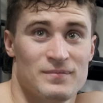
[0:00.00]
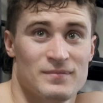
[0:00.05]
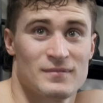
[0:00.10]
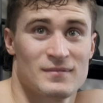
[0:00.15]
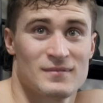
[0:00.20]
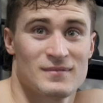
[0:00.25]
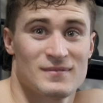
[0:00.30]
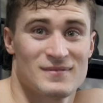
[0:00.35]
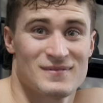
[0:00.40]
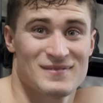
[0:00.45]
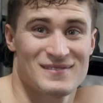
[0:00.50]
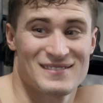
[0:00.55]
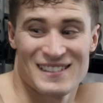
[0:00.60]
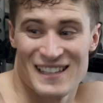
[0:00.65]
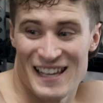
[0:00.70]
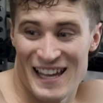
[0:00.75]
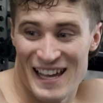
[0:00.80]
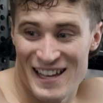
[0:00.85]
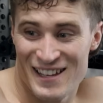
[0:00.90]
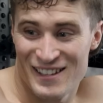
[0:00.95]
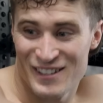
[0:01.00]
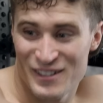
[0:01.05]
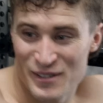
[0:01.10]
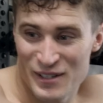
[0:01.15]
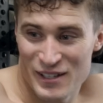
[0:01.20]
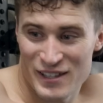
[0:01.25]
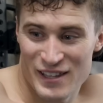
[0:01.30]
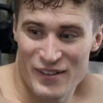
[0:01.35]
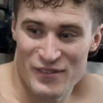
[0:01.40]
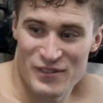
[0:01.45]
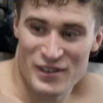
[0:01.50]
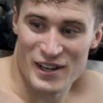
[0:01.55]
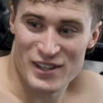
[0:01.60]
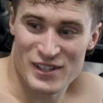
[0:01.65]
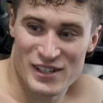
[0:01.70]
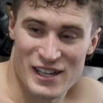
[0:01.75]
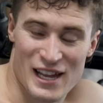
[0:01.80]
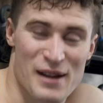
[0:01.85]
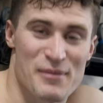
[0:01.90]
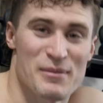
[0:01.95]
Okay, you have your
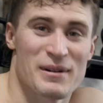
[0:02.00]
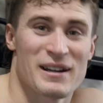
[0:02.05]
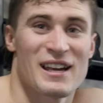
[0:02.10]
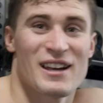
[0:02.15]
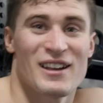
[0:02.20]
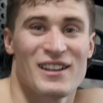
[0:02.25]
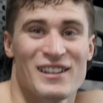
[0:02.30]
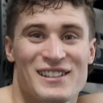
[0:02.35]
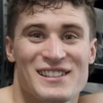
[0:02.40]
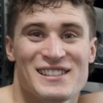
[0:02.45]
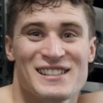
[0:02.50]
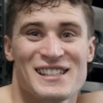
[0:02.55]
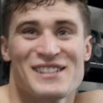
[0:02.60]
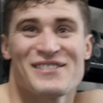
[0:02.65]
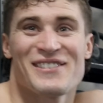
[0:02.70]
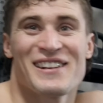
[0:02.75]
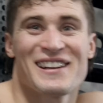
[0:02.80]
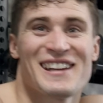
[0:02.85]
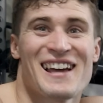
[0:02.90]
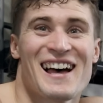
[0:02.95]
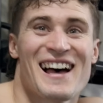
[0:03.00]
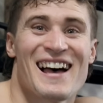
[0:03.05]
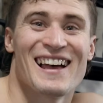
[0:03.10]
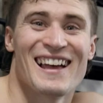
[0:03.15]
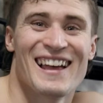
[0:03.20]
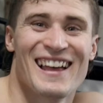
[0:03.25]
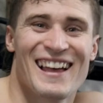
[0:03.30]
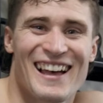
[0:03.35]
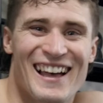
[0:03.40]
other camera now. You can see the red dot.